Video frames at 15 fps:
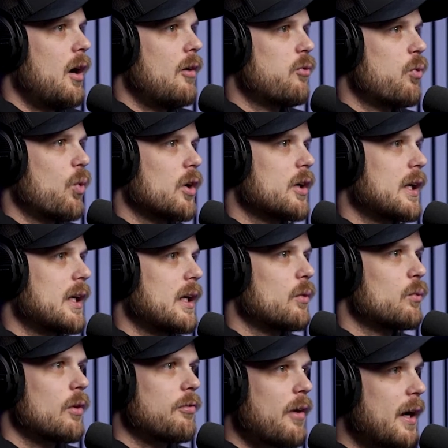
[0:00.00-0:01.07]
of working
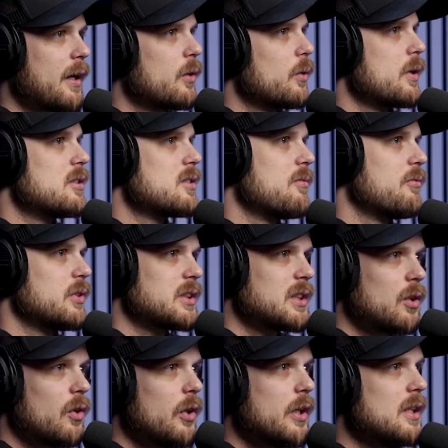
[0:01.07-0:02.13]
in refineries and
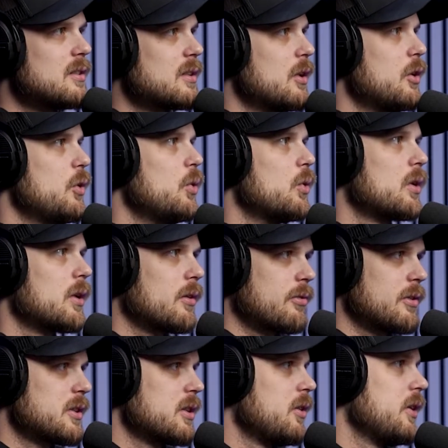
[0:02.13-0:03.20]
facilities and nuclear
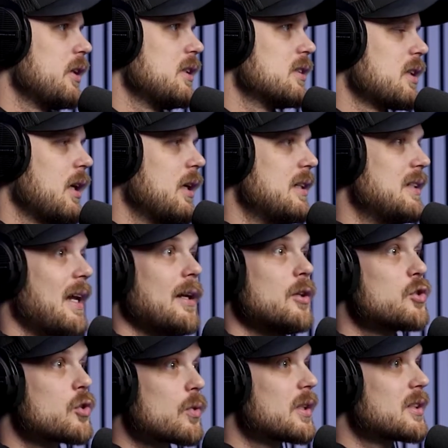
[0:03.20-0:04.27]
facilities and
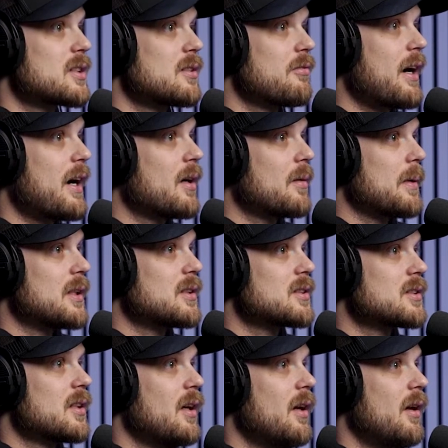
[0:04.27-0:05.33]
dangerous
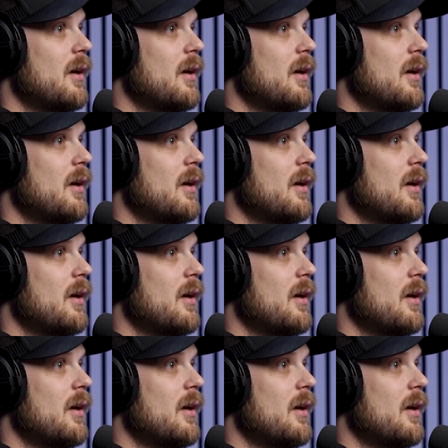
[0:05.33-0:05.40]
environments.